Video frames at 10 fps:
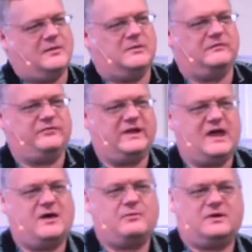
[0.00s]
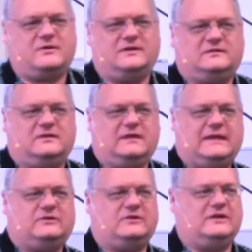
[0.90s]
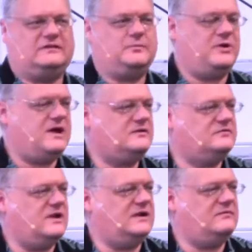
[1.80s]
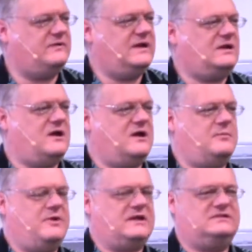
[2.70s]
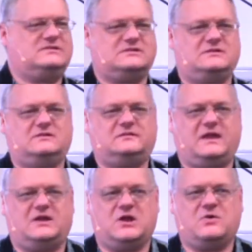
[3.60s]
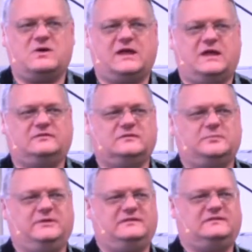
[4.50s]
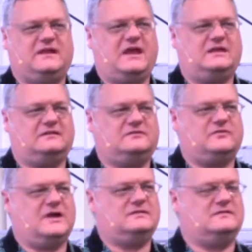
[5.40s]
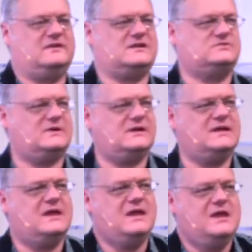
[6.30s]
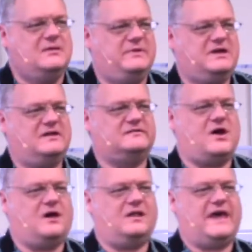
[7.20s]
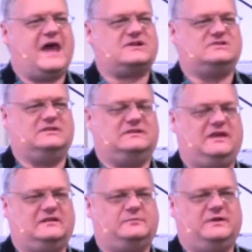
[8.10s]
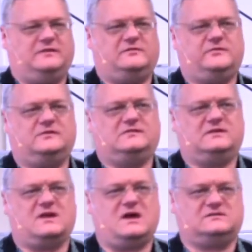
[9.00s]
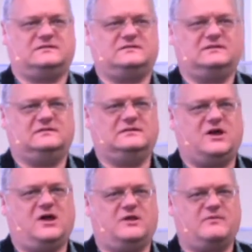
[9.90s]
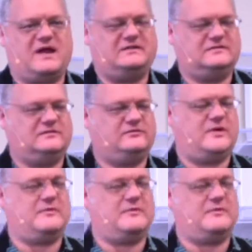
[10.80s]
And for now, we're going to enter into prayer. So I invite our practitioners and our core council to please stand and surround the sanctuary, because all action takes place first in consciousness. It all arises from